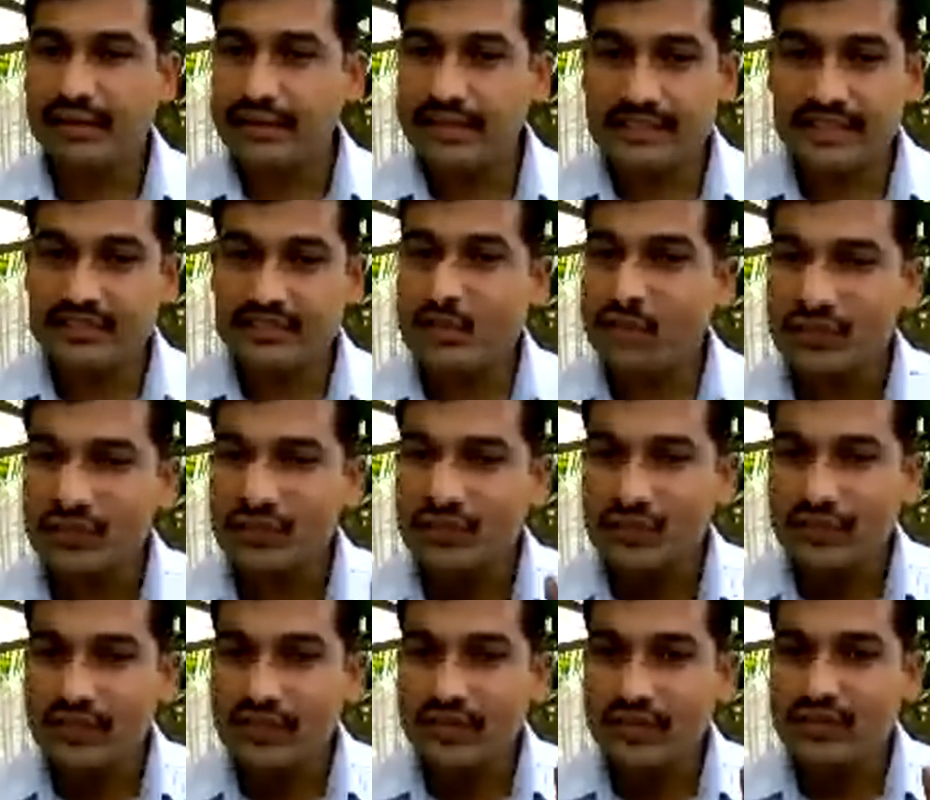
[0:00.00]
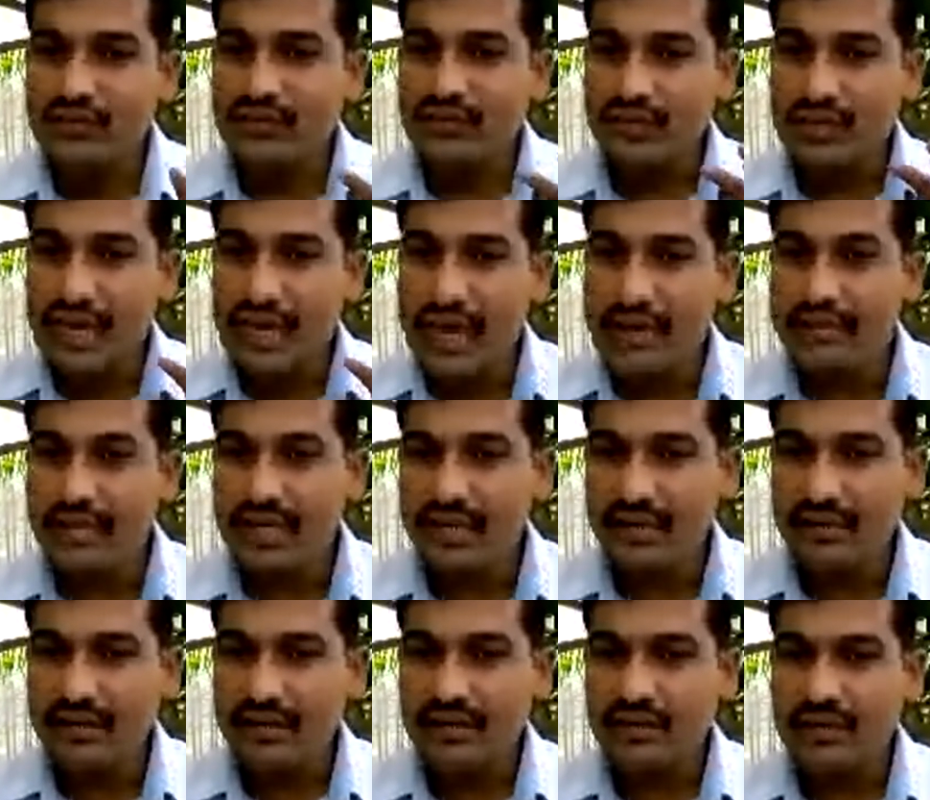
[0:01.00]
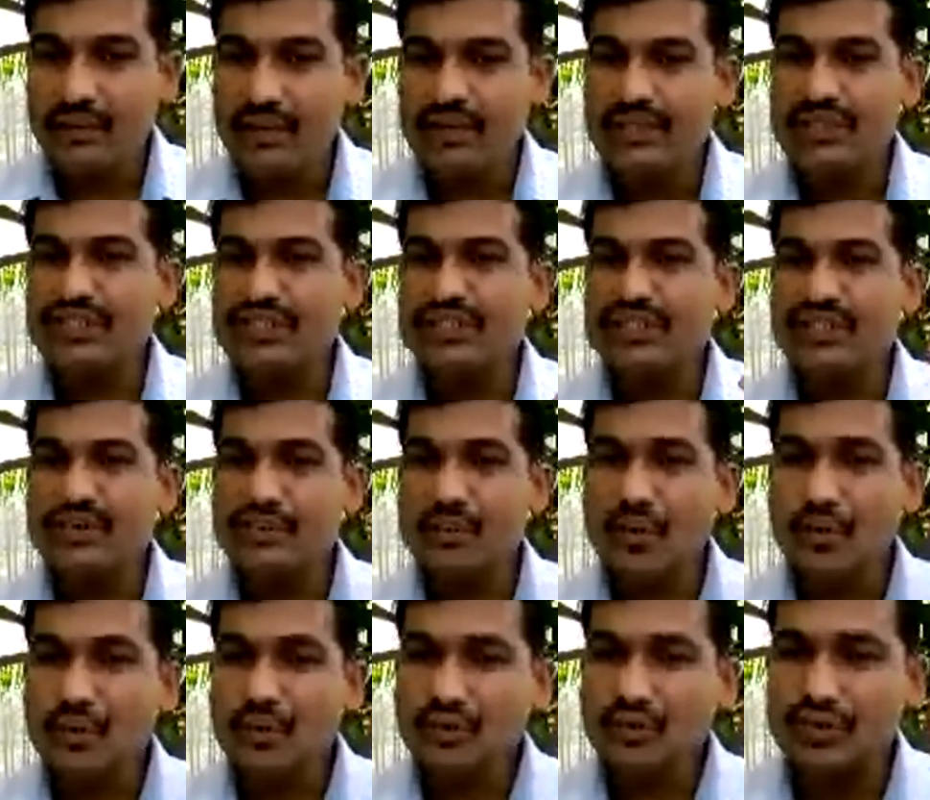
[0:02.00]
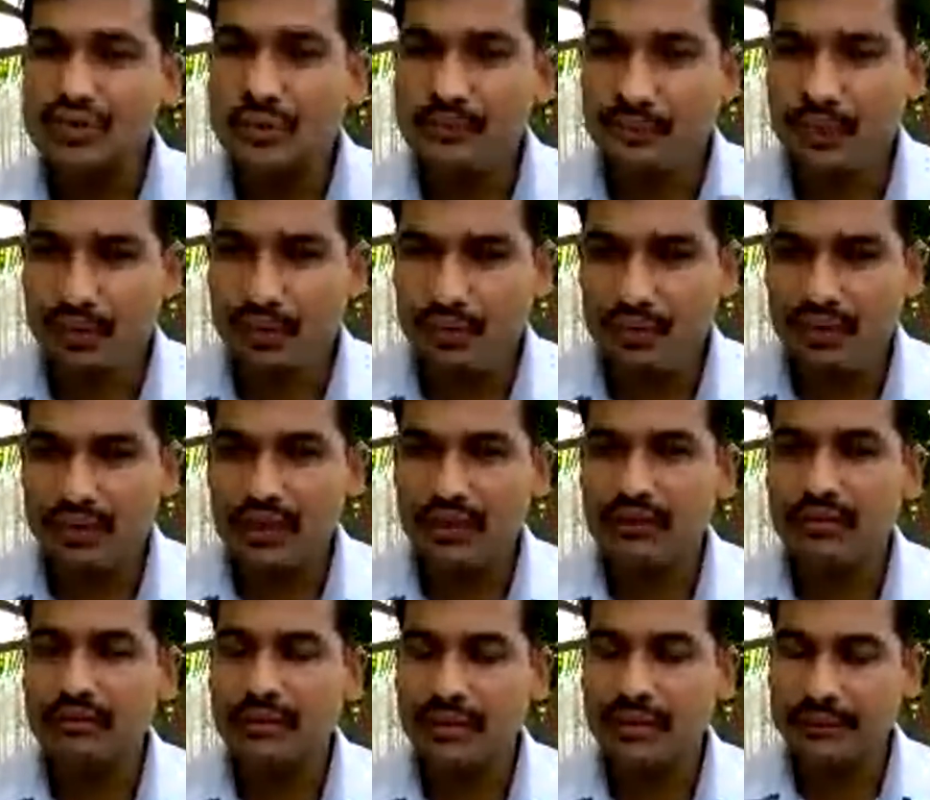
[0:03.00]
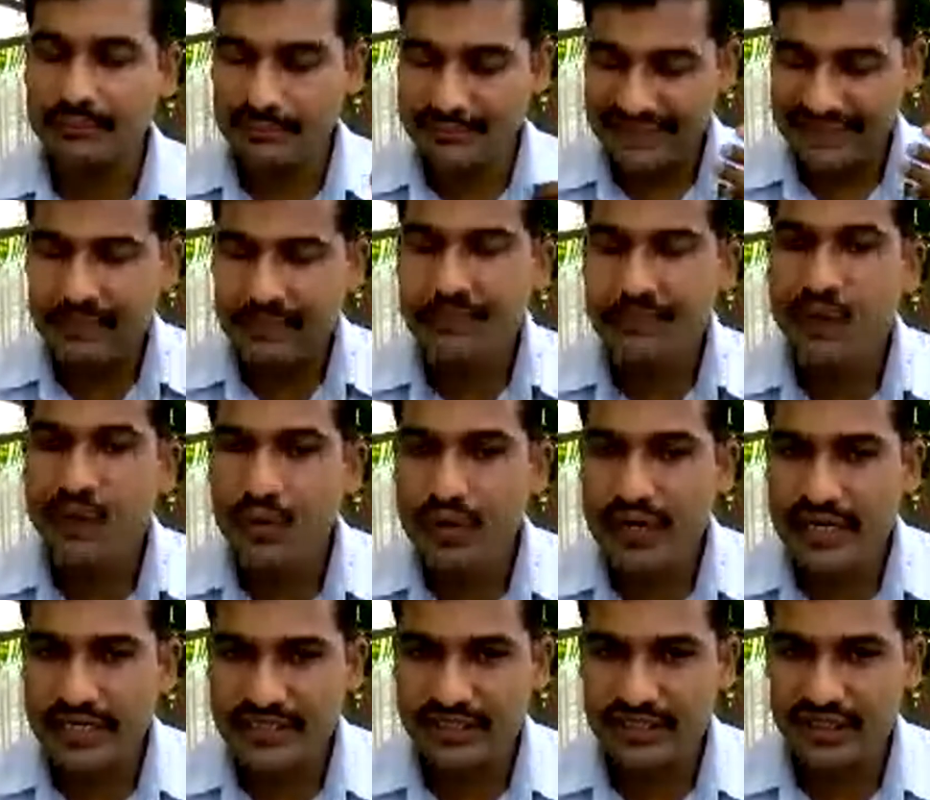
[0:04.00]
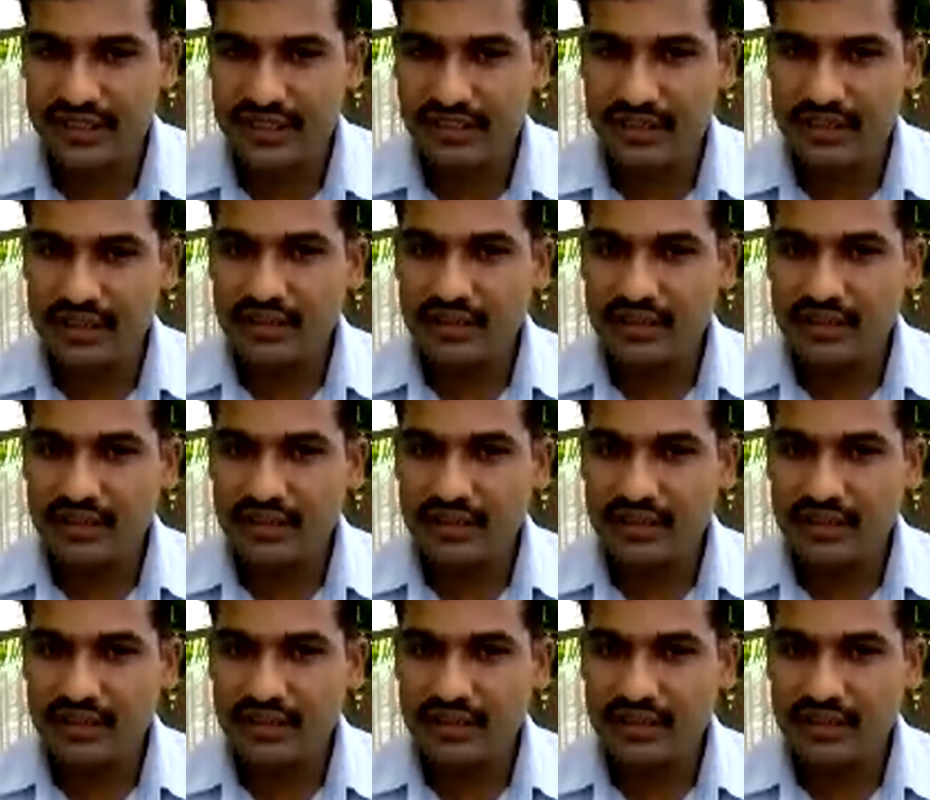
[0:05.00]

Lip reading: is not the diamond which is the most pure, means the purest,